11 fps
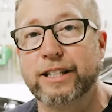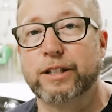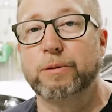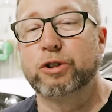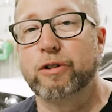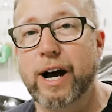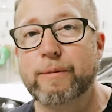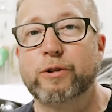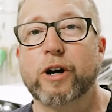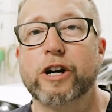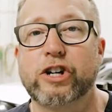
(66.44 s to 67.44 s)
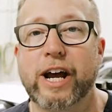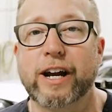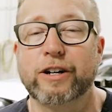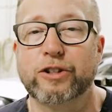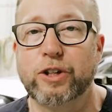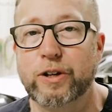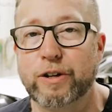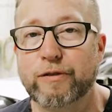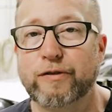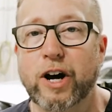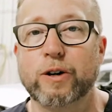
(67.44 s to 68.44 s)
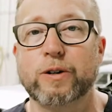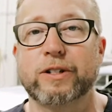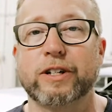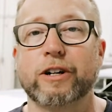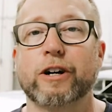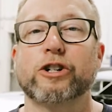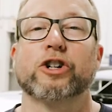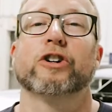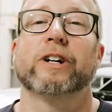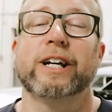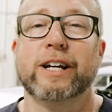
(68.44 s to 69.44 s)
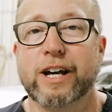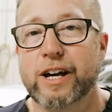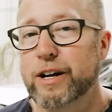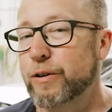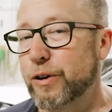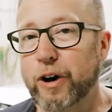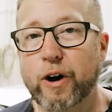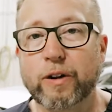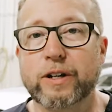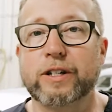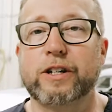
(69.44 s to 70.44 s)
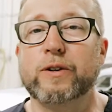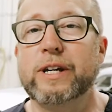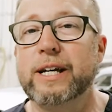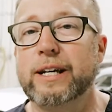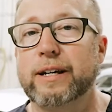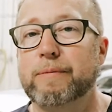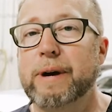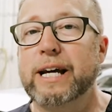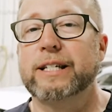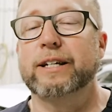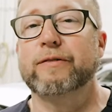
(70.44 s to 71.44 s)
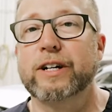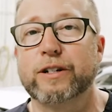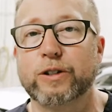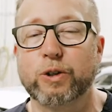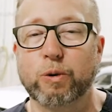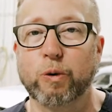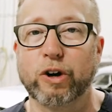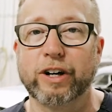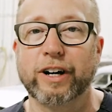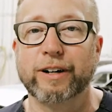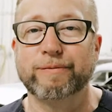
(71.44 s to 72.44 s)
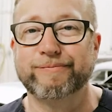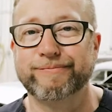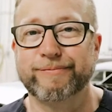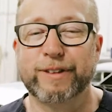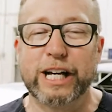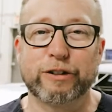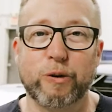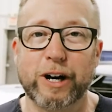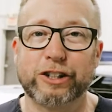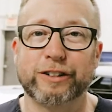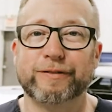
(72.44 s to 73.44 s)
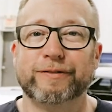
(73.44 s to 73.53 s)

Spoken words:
and subscribe to our channel so you can follow us on our journey with all these unique, amazing vehicles that we're working on. Thanks for watching.